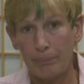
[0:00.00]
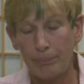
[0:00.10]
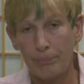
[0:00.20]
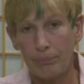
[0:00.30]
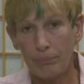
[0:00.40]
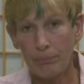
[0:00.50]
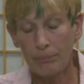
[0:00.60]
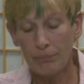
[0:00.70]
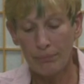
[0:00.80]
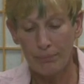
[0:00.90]

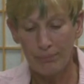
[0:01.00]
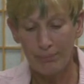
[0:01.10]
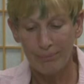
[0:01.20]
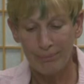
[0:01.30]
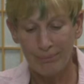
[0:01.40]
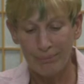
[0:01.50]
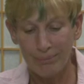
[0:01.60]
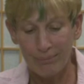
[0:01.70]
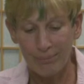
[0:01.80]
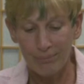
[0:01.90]

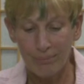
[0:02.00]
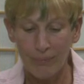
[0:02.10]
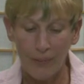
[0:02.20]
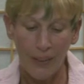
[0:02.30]
No one is speaking in this clip.